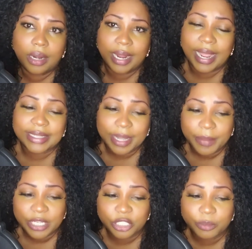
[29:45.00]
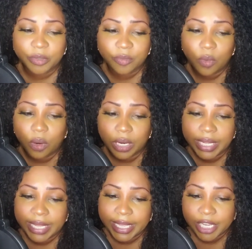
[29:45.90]
as I mentioned before,
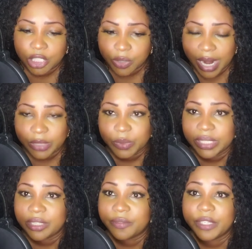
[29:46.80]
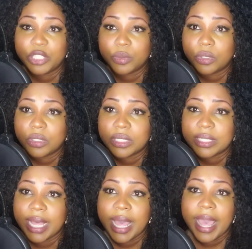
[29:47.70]
interact with individuals
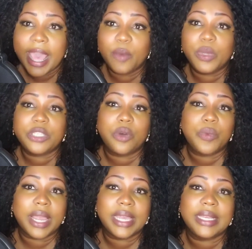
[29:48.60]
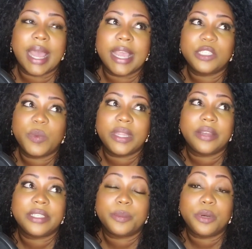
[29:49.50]
and we don't recognize when
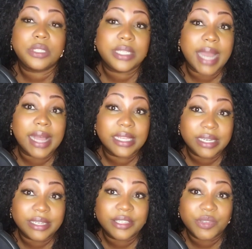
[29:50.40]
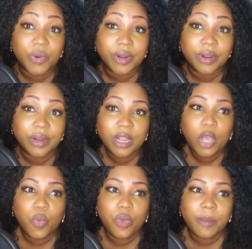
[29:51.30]
there is a personality disorder.
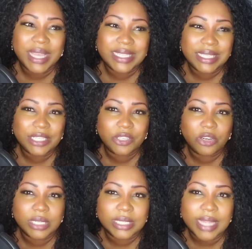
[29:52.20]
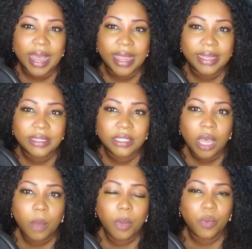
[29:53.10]
We may see certain signs,
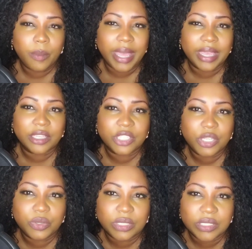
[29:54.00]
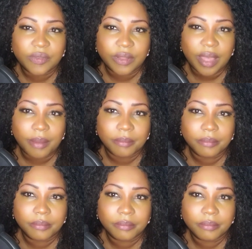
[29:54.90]
but we make excuses for them.